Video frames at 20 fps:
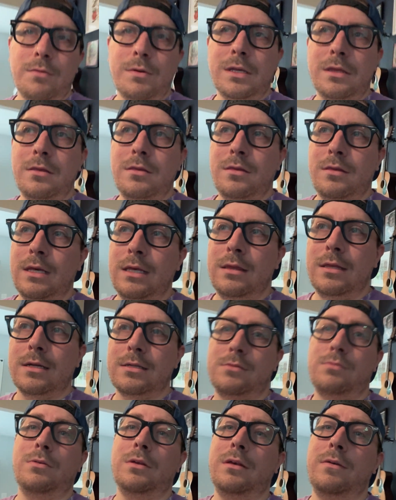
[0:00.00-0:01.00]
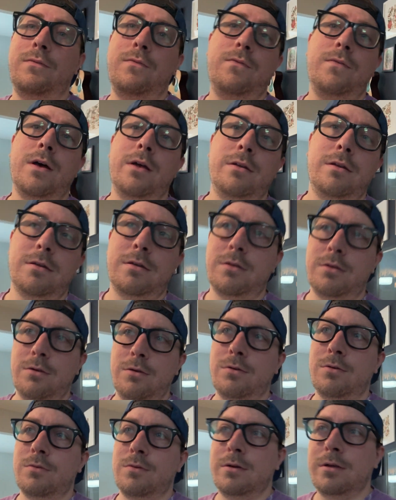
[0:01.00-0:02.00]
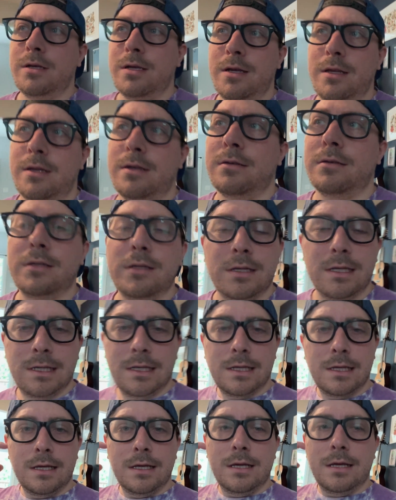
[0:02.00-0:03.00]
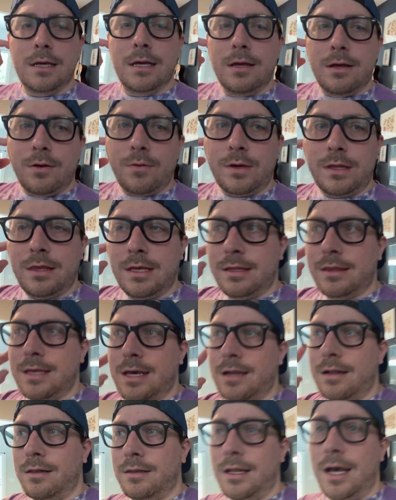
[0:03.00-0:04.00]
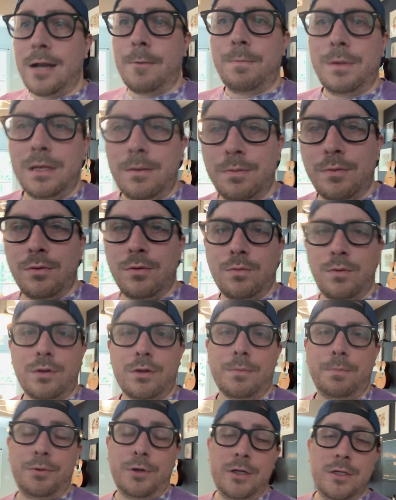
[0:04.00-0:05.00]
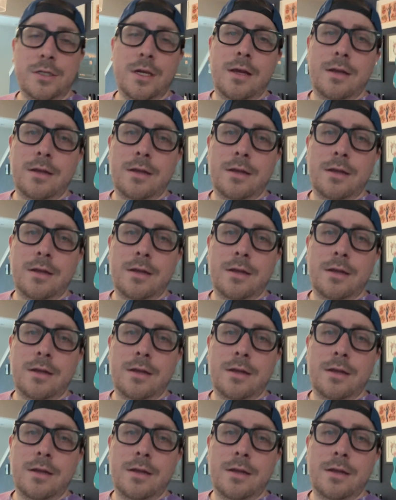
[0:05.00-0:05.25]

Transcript: We think that's really fun to do, and we think that a lot of people will appreciate